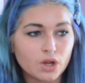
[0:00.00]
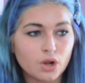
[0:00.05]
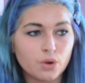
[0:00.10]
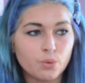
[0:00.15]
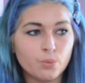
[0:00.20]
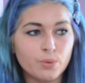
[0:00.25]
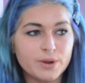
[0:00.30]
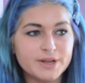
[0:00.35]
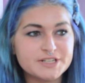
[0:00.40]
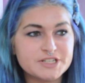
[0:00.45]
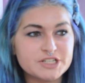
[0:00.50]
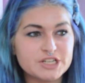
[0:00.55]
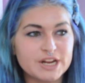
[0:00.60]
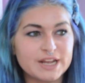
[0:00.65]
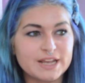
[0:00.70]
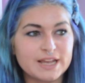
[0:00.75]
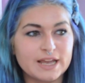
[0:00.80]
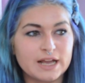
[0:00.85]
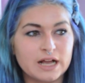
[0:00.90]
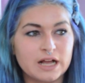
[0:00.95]
which
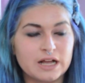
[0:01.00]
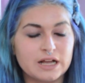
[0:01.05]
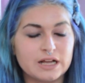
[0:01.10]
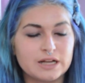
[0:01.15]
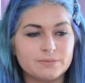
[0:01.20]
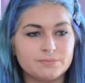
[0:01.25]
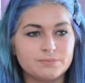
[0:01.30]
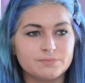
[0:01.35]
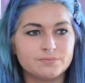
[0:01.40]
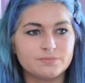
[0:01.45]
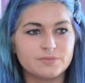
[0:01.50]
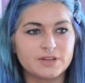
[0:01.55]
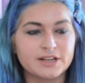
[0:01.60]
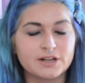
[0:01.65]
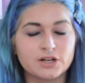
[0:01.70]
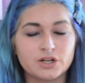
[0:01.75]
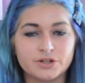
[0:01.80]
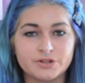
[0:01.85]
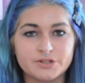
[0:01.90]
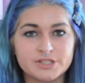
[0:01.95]

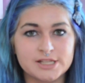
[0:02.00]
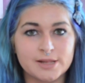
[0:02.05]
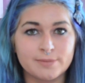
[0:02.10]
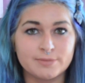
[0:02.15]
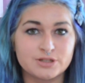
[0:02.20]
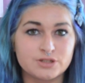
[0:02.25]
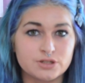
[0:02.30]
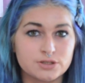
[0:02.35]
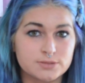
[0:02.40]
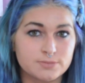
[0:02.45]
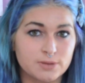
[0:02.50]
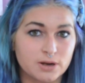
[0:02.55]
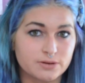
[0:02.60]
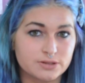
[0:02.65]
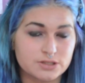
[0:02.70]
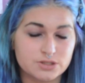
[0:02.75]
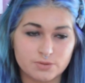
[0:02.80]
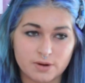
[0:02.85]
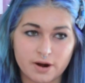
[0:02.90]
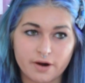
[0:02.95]
includes Leamington Spa,
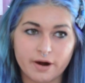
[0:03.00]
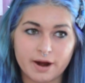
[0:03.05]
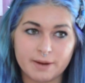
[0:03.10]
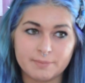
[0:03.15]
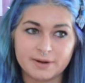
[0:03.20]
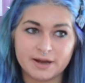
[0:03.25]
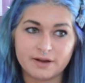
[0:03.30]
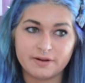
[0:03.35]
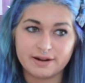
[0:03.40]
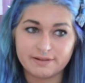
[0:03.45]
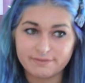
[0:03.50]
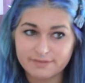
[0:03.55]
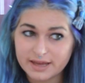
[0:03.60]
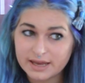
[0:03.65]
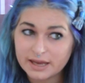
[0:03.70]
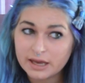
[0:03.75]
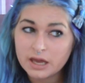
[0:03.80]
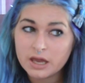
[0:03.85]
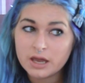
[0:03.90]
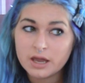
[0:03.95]
which is where I am now
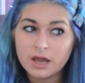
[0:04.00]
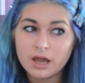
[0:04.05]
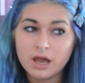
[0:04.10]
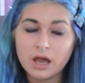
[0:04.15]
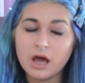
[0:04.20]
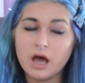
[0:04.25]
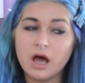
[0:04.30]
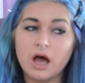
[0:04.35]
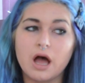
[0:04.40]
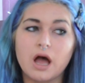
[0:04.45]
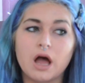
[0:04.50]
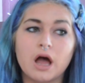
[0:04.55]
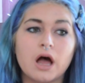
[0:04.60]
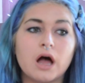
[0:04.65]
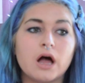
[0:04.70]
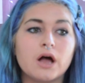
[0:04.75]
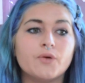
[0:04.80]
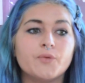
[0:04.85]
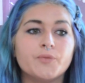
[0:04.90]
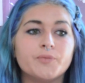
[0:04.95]
living,
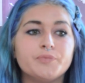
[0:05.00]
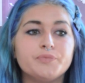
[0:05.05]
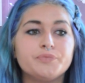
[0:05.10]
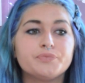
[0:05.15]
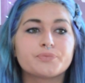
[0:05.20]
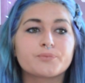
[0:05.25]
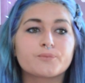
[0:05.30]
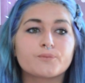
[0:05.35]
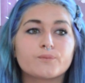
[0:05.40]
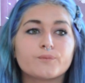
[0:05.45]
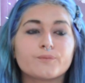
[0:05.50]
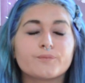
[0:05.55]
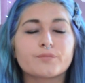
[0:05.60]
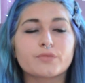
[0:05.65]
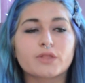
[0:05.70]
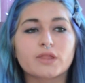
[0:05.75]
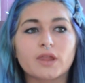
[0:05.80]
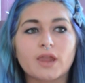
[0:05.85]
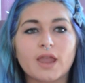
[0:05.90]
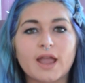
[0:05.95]

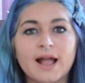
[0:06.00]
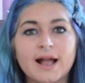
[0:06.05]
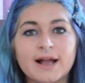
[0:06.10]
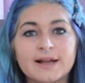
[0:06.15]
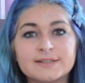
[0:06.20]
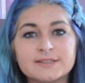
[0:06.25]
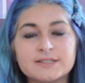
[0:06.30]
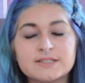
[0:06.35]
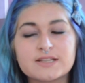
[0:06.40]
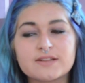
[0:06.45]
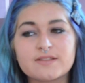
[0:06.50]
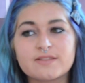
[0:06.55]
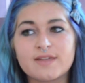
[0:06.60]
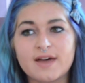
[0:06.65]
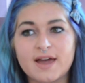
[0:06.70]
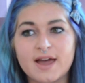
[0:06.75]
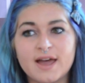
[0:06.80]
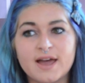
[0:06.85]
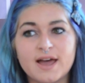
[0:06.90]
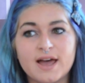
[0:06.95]
and
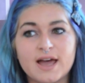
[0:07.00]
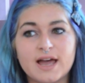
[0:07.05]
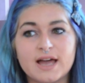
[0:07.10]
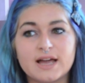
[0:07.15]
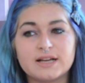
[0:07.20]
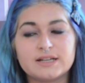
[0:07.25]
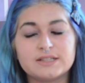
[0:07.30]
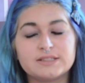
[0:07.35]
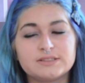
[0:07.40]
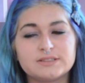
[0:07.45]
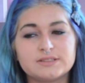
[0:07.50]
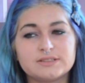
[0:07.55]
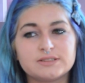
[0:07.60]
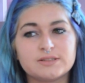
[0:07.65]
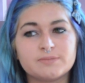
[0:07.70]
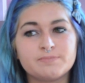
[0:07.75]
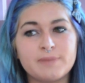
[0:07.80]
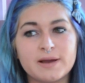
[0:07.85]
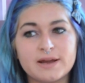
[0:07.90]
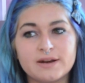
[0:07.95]
their
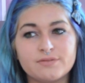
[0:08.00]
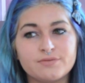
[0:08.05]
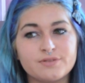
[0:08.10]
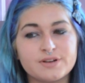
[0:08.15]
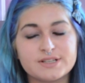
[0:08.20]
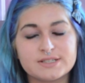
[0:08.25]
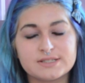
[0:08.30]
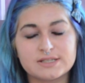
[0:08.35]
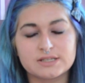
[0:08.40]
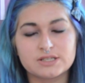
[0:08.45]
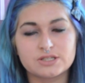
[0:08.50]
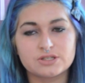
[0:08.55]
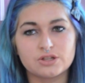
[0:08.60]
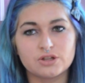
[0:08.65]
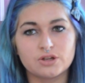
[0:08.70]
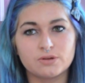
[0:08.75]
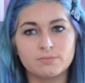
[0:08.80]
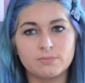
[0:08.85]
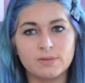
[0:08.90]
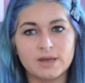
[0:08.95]
benefit
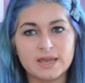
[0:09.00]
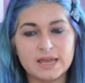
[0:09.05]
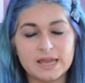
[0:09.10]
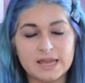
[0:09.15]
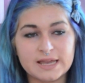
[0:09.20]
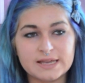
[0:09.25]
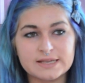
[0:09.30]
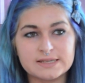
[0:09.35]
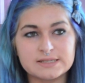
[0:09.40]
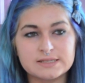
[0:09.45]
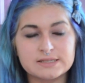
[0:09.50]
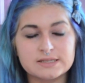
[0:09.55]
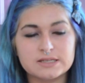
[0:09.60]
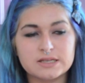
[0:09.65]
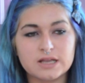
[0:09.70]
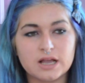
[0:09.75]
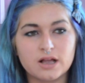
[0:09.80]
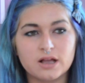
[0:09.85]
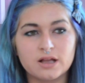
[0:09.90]
system is